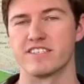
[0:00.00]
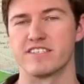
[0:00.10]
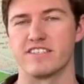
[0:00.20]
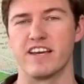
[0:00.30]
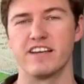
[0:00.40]

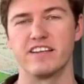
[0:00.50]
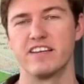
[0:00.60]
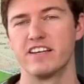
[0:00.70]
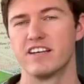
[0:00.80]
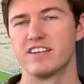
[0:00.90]
Estate.
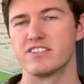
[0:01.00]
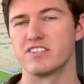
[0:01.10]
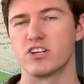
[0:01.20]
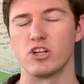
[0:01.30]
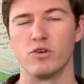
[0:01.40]
This
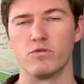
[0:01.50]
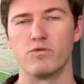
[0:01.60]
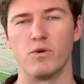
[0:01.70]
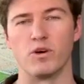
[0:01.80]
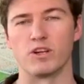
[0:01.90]
is clone
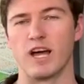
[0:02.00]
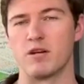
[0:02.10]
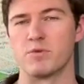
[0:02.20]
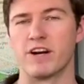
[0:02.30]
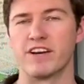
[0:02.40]
4,
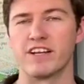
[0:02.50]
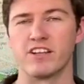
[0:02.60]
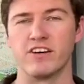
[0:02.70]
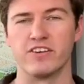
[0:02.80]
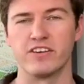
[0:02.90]
library
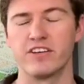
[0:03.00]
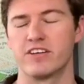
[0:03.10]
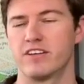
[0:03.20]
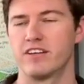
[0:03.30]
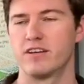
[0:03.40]
clone
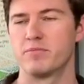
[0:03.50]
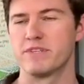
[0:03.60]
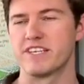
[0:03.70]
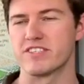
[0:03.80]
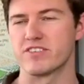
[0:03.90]

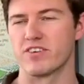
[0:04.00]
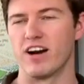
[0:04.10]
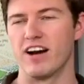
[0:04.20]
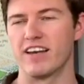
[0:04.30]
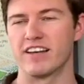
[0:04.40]
Petit
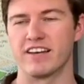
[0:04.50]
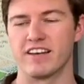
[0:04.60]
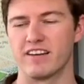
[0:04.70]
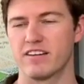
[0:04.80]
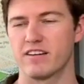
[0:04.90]
Syrah, and
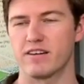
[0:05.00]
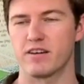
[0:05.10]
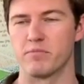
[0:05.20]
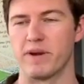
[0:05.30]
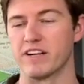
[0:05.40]

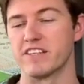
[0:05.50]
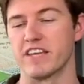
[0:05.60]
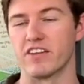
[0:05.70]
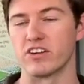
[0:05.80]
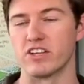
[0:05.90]
compared to the
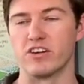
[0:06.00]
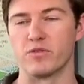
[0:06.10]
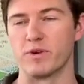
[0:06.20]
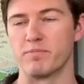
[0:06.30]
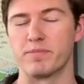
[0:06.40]
other clone,
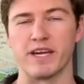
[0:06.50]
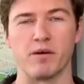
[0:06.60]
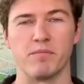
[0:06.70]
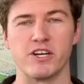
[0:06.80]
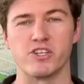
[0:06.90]
we pick
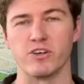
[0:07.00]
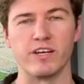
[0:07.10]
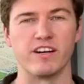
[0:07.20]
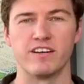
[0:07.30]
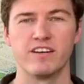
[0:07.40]
it much
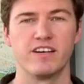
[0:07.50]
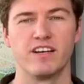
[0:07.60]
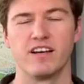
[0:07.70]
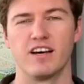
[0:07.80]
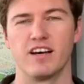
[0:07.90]
earlier,
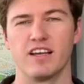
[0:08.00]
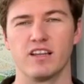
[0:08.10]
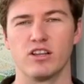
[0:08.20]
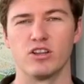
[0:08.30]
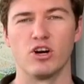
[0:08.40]

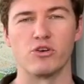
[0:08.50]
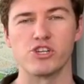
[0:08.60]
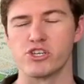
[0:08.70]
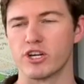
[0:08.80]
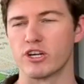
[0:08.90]
lower
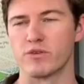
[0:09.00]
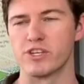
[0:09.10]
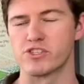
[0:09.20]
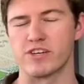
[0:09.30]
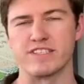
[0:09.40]
sugar,
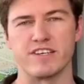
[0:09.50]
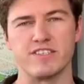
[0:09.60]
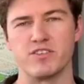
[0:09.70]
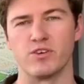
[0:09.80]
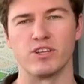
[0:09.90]
which
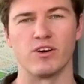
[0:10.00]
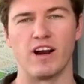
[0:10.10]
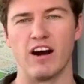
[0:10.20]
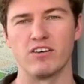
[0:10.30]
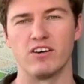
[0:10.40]
translates to a lower
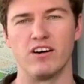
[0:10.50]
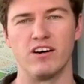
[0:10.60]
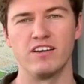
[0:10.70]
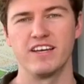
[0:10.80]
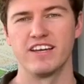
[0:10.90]

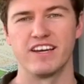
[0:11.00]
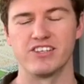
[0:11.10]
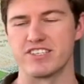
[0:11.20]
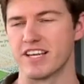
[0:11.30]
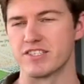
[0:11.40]
alcohol. It
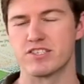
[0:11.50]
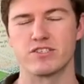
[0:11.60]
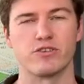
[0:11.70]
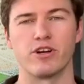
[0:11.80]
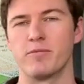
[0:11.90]
just has
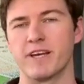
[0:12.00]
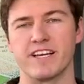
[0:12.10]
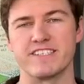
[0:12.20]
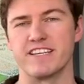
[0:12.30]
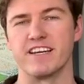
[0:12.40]
screaming
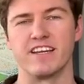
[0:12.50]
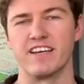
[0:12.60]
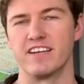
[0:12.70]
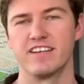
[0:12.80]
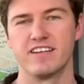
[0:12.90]
acidity.
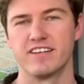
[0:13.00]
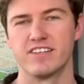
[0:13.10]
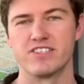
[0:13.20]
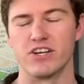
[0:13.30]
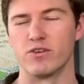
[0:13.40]

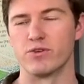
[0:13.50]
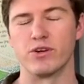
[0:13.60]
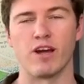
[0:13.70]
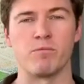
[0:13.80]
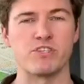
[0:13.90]
So for
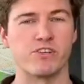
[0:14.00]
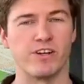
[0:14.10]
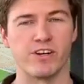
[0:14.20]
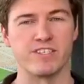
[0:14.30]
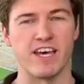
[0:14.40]
you chemistry
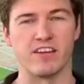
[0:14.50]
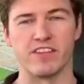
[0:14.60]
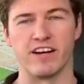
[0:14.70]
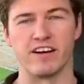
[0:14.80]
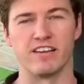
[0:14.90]
nerds out
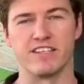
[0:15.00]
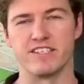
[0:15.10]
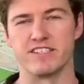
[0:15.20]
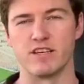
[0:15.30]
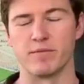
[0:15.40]
there, this
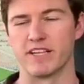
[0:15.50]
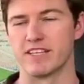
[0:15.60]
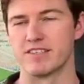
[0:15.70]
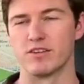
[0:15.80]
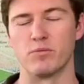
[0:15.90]
is something
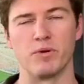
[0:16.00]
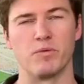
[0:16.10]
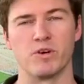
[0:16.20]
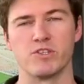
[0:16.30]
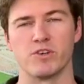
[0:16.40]
that's a little bit
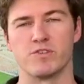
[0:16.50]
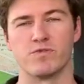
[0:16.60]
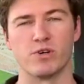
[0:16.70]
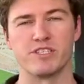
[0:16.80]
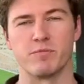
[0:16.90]
more towards
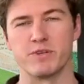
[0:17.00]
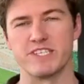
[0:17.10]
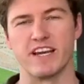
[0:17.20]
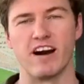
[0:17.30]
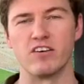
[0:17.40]

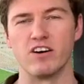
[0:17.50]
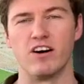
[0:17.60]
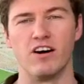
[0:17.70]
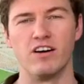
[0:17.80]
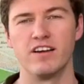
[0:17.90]
14%
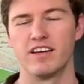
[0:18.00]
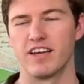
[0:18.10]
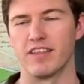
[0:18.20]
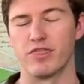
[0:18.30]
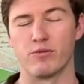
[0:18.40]
alcohol
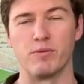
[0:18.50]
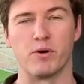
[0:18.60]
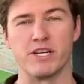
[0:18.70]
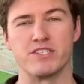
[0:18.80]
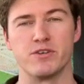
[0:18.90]
and
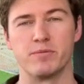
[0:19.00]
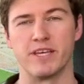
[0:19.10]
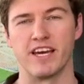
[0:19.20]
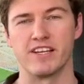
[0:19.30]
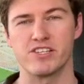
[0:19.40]
3.2
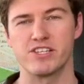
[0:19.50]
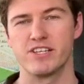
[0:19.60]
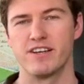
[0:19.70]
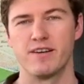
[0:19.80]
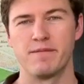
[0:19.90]
pH.
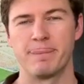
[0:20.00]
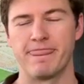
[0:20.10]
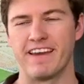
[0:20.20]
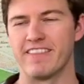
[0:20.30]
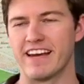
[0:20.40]

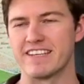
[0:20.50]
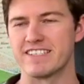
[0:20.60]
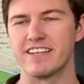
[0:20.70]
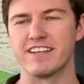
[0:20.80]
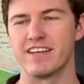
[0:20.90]
And that
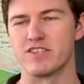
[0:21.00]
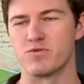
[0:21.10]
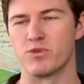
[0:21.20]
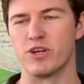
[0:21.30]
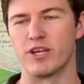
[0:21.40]
acidity is
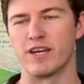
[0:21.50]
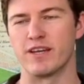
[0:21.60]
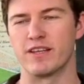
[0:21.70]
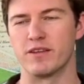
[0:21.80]
really